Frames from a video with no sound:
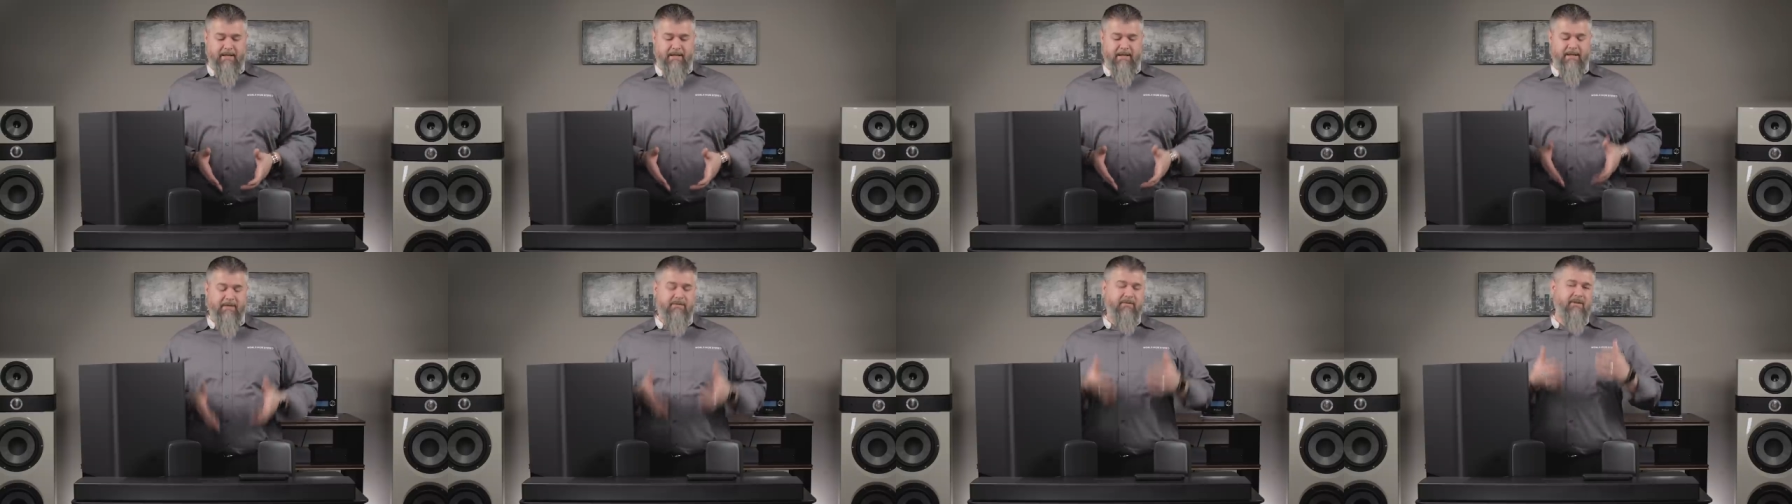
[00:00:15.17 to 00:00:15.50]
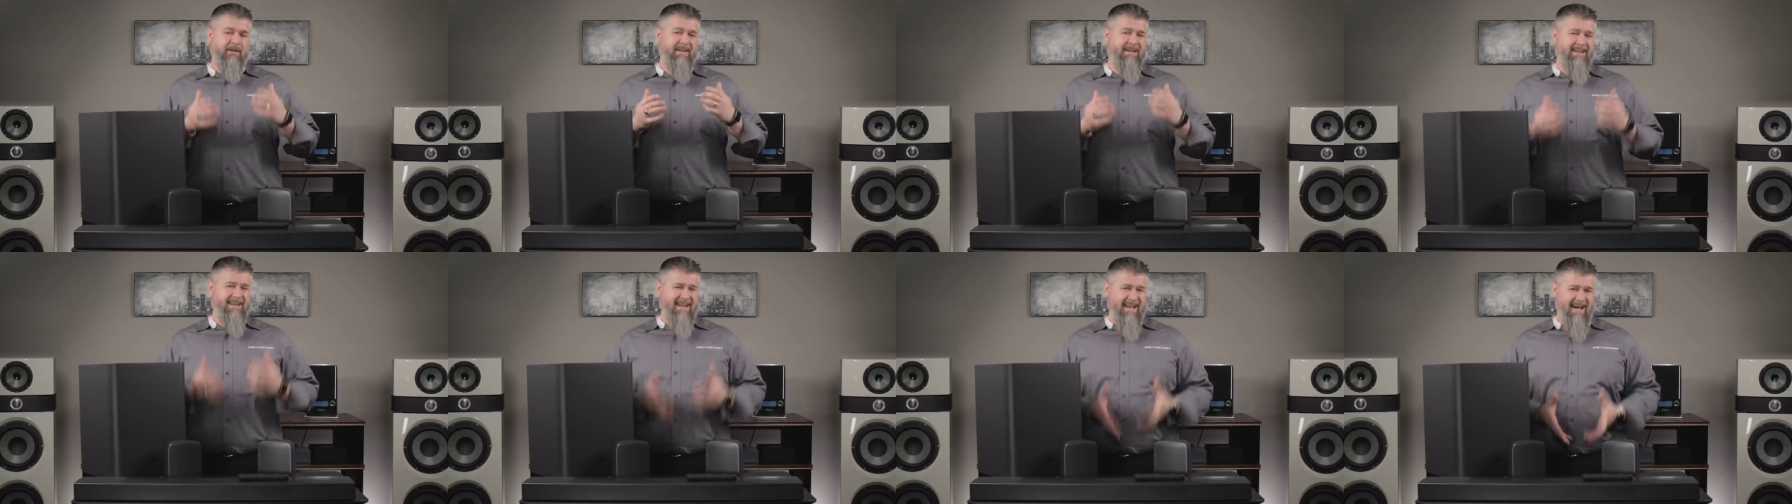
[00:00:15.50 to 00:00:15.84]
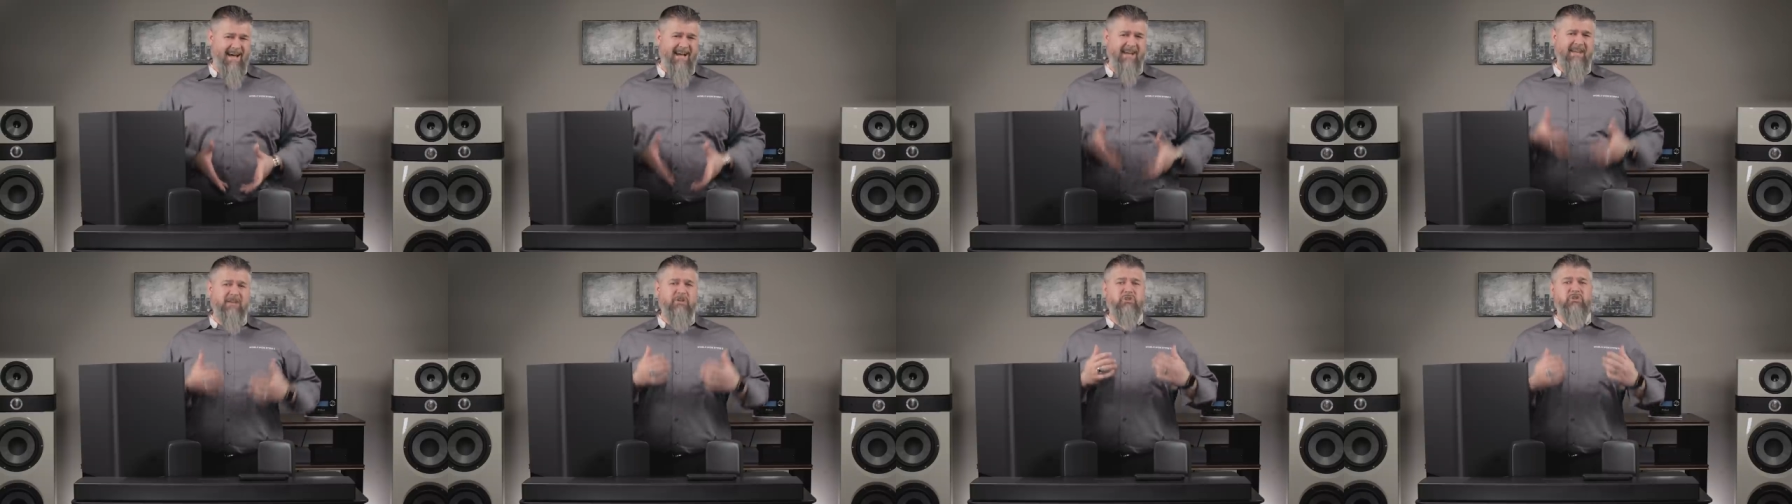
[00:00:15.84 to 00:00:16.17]
is a
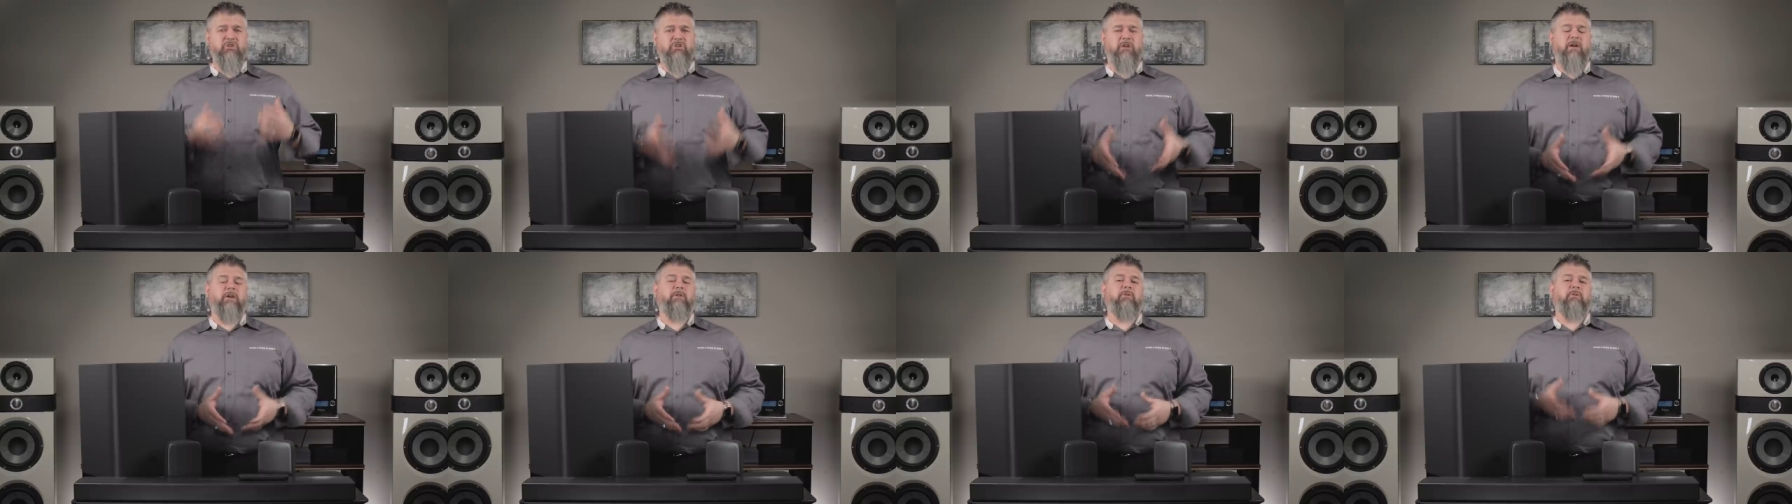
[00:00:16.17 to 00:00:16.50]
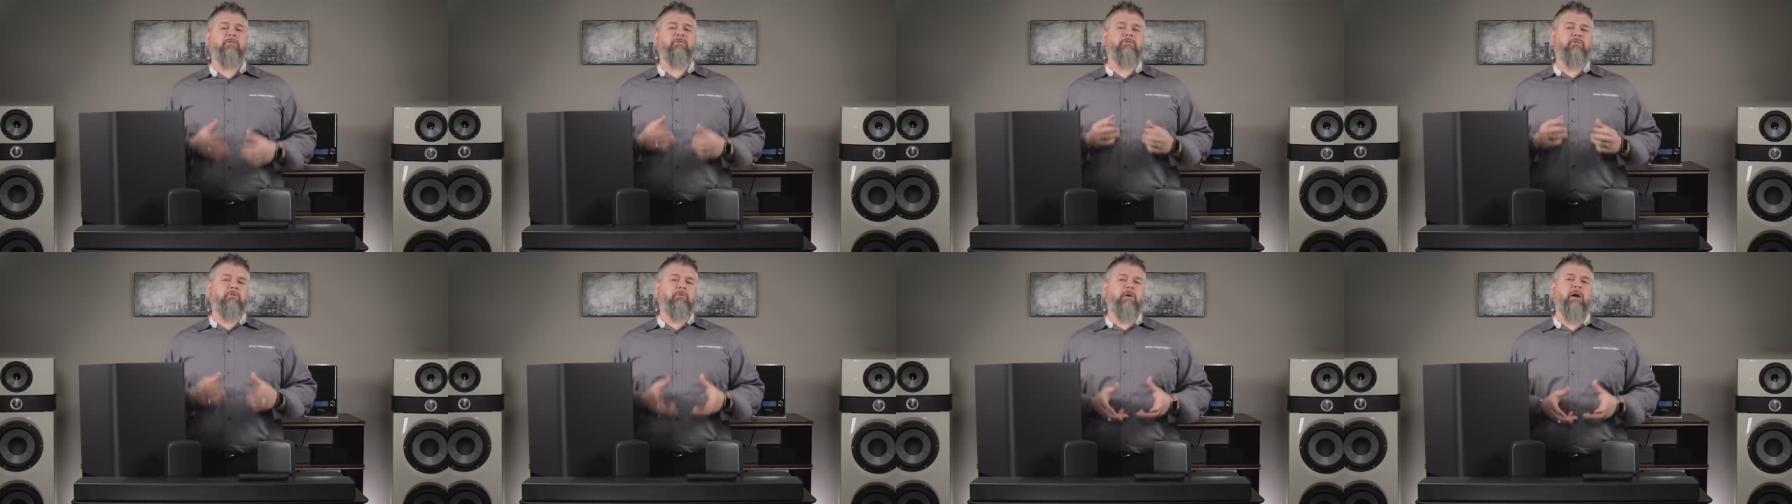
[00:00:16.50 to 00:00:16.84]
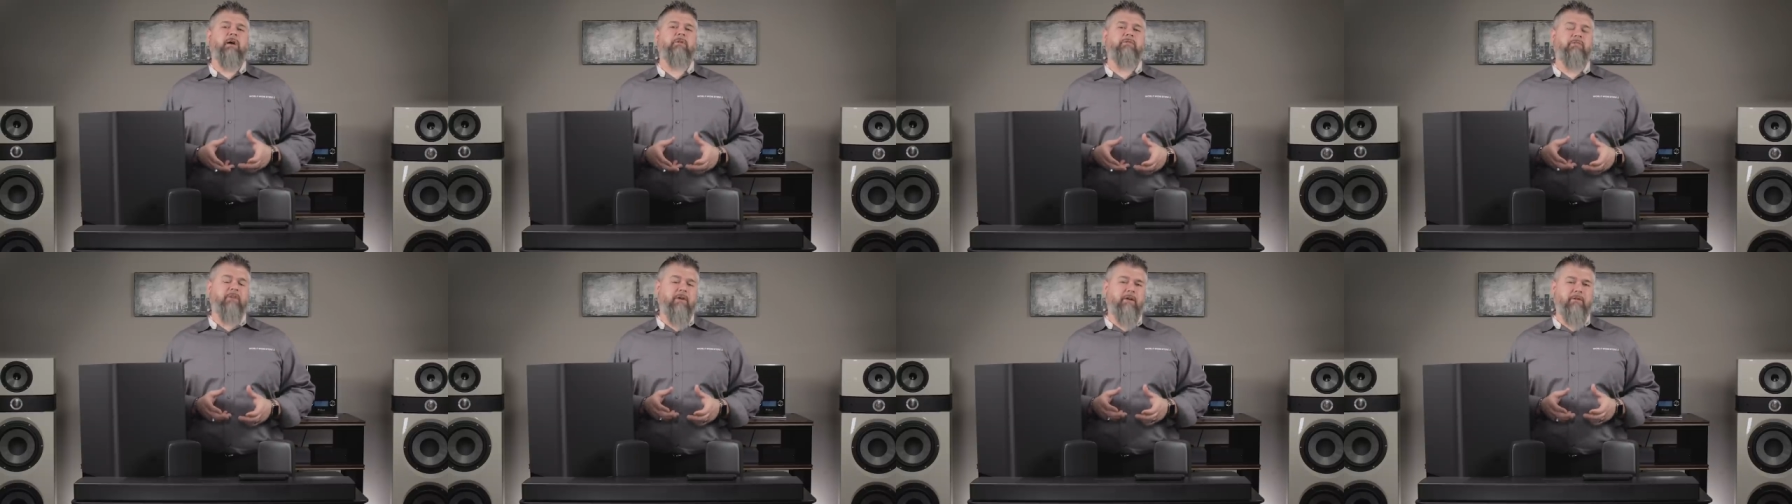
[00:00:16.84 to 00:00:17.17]
nine channel
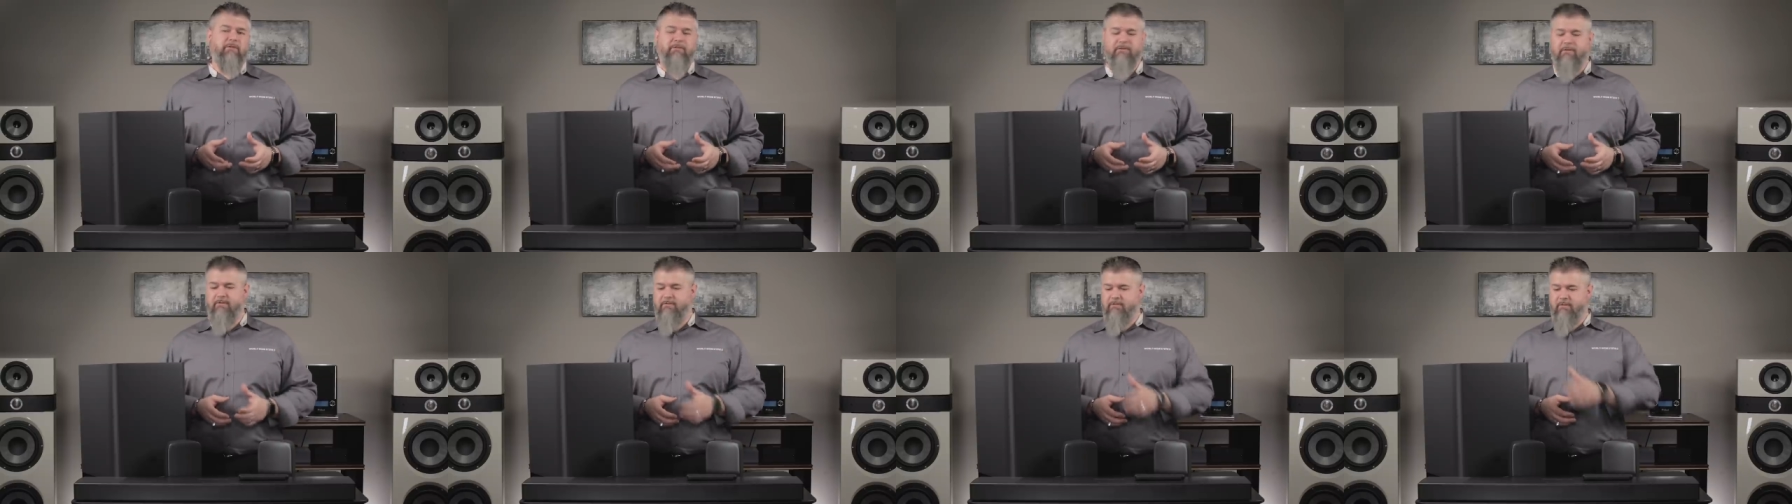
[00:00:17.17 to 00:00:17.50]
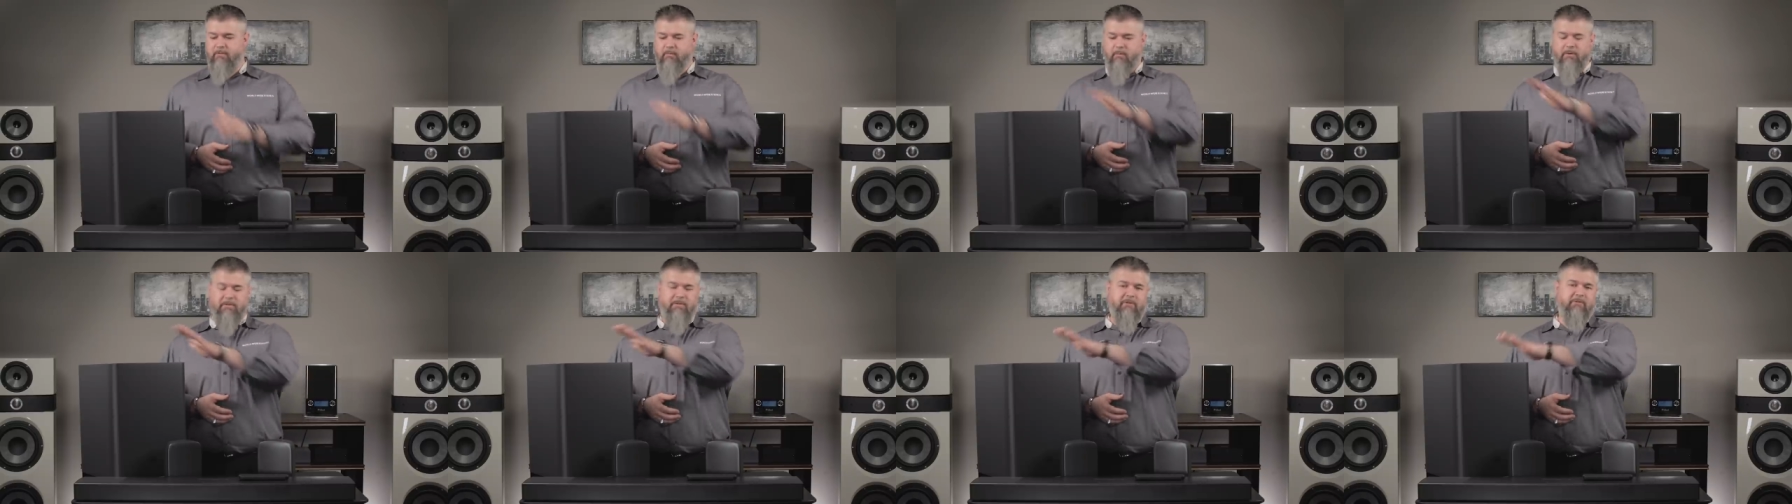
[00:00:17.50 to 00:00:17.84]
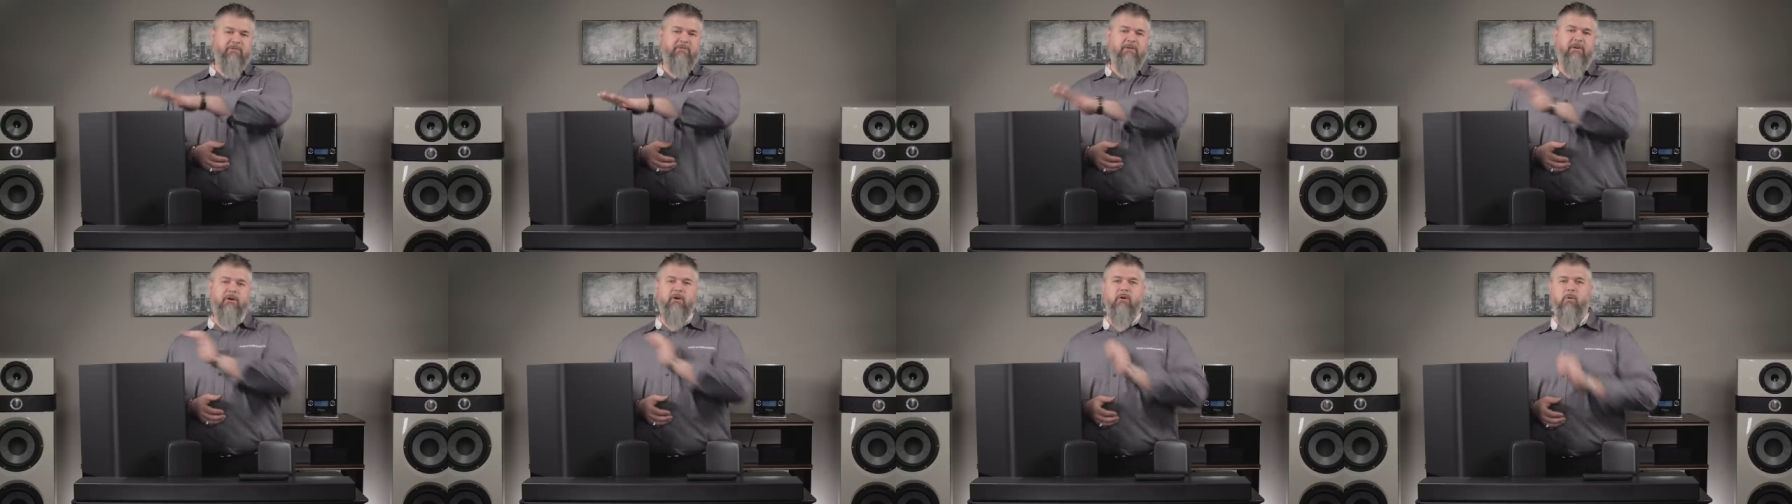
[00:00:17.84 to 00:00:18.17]
surround sound system with a
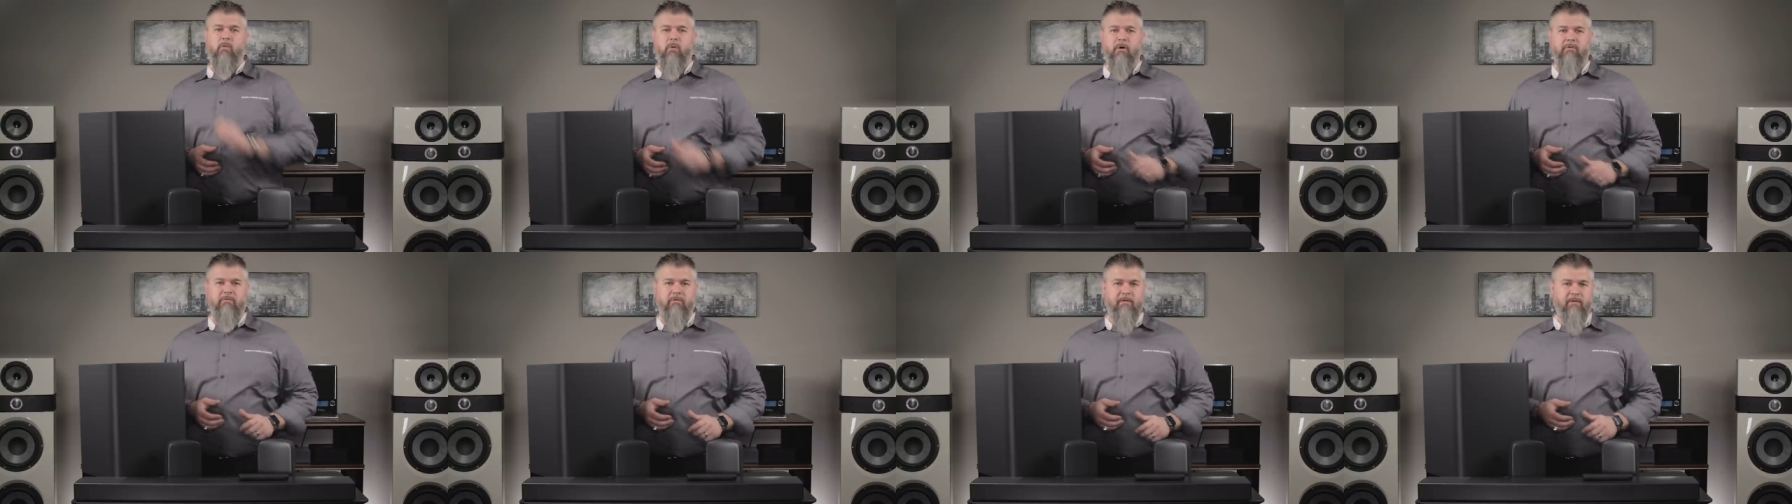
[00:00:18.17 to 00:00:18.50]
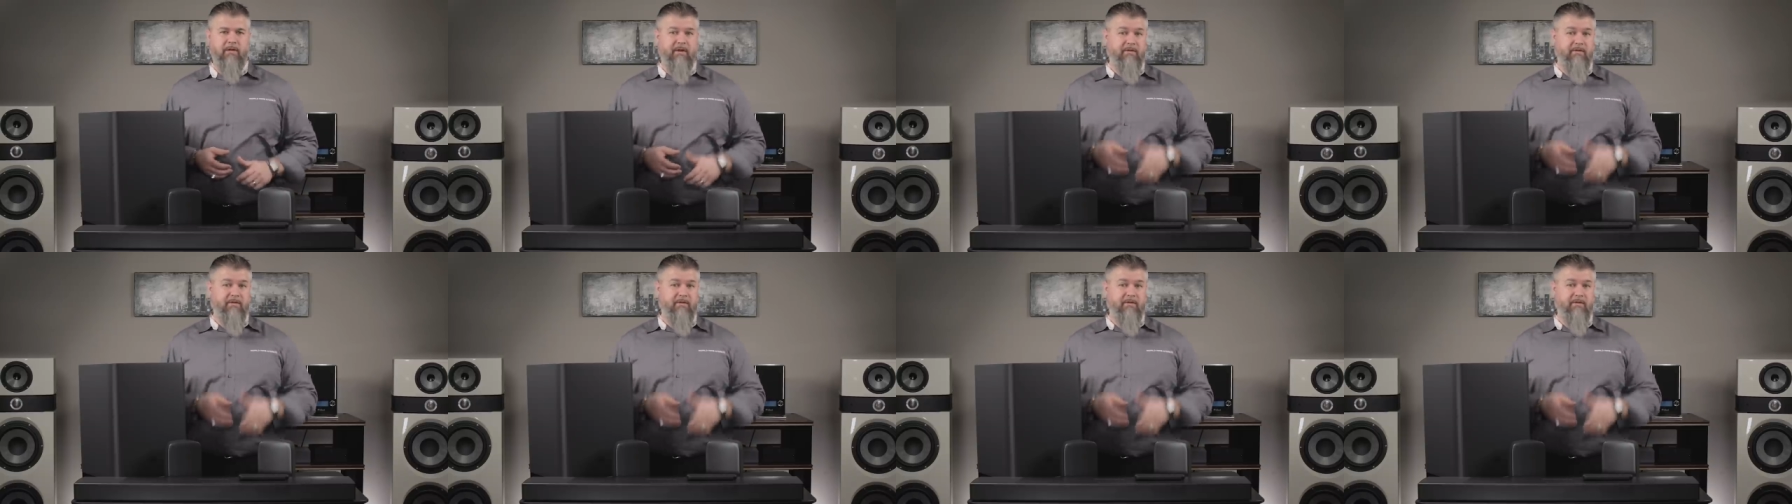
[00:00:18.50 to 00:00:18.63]
single woofer.